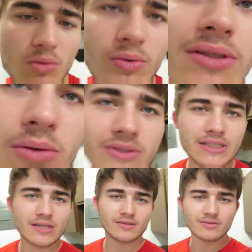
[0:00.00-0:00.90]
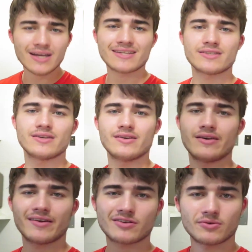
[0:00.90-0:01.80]
Always, I will see you guys
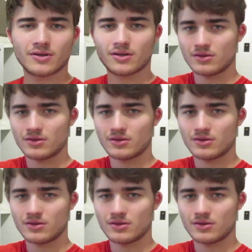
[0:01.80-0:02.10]
in the next one.